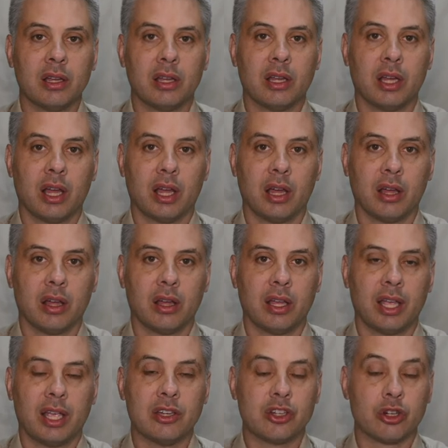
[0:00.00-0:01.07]

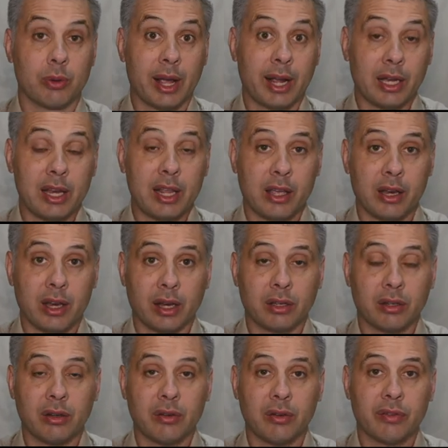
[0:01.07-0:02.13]
indirectly
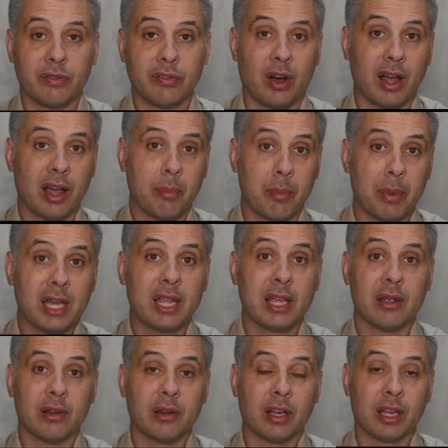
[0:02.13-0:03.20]
connected via
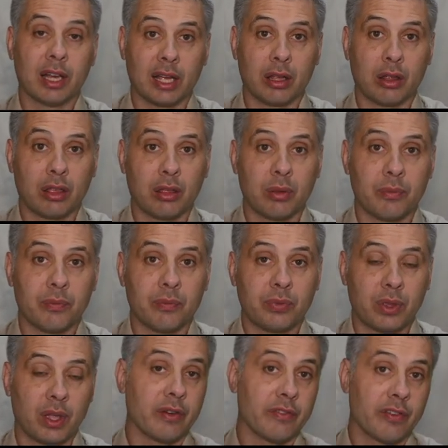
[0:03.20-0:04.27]
many links,
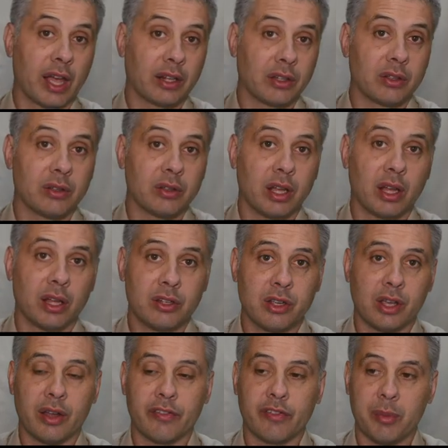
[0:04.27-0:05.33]
in fact, to
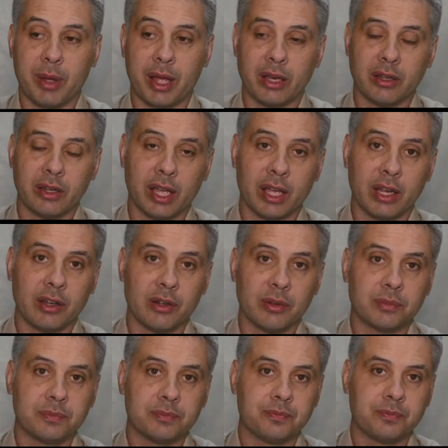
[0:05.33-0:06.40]
get from end to end?
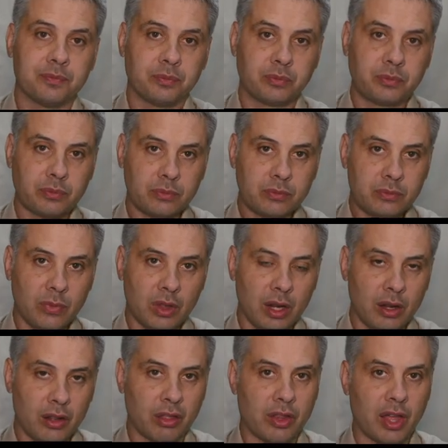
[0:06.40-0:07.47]

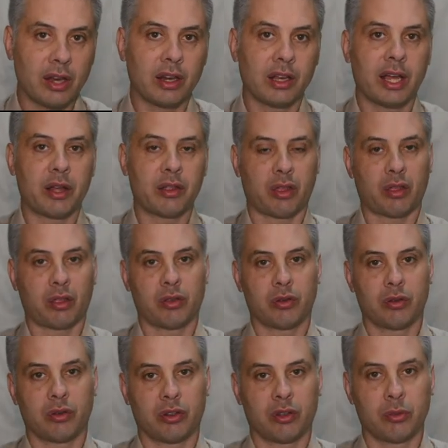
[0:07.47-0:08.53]
So that allows us
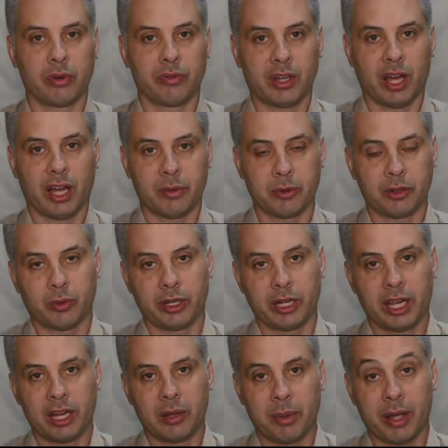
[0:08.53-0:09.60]
to move data between
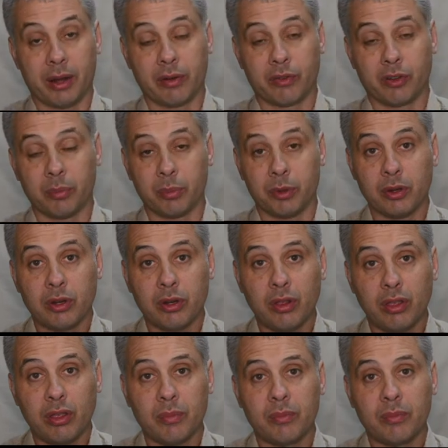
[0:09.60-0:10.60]
any pair of computers.